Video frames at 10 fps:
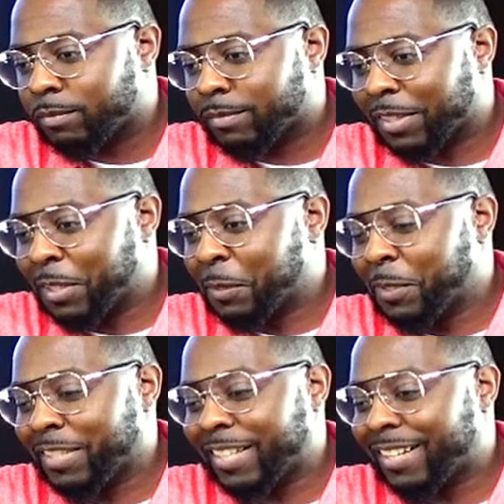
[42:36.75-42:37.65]
Now, you don't
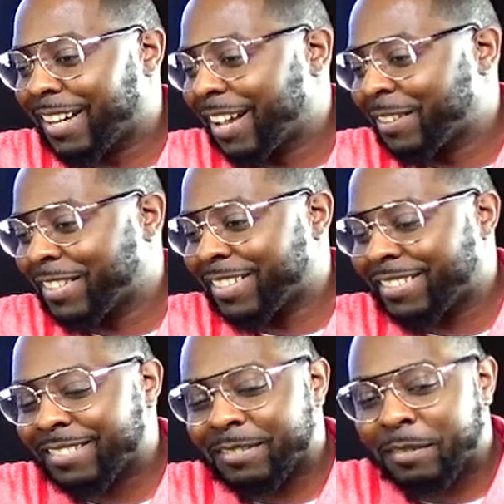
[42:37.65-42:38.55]
want to say it now,
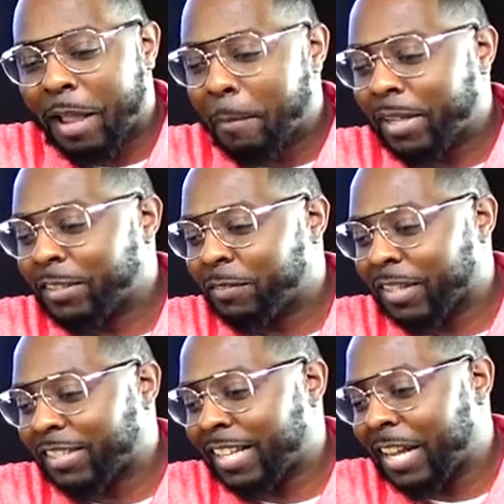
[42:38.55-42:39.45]
huh? I made you
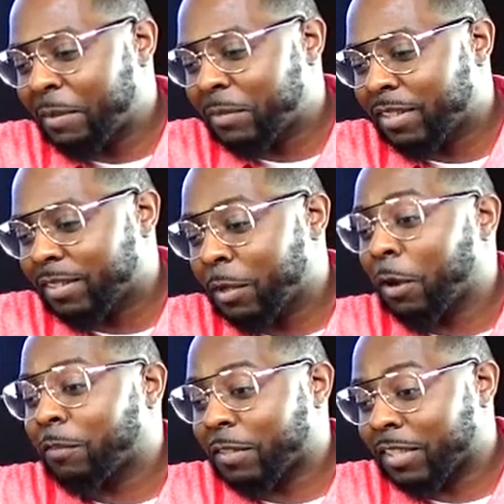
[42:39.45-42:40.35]
feel ashamed.
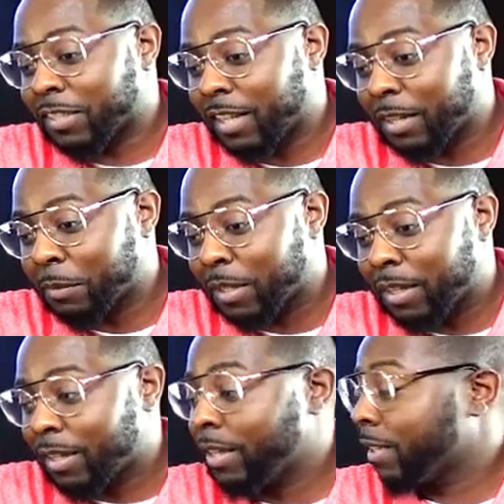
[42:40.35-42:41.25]
Y'all feel ashamed.
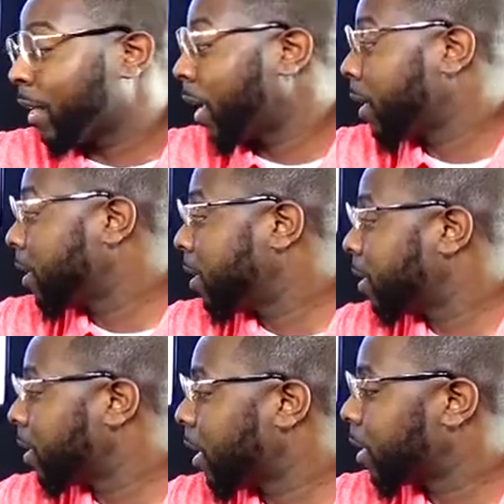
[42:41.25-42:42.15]
He is like,
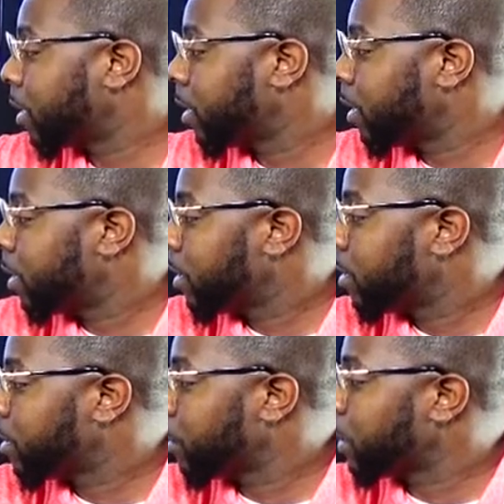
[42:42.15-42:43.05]
he's like,
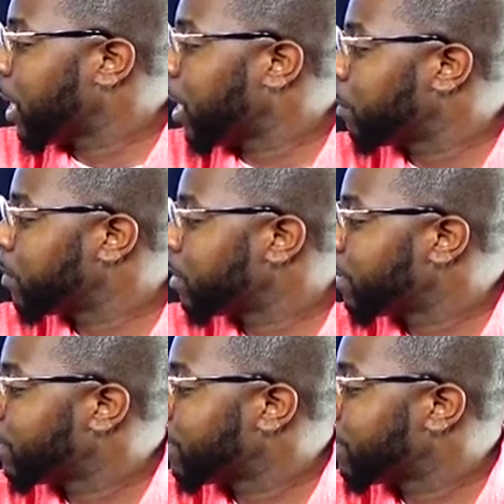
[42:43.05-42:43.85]
sometimes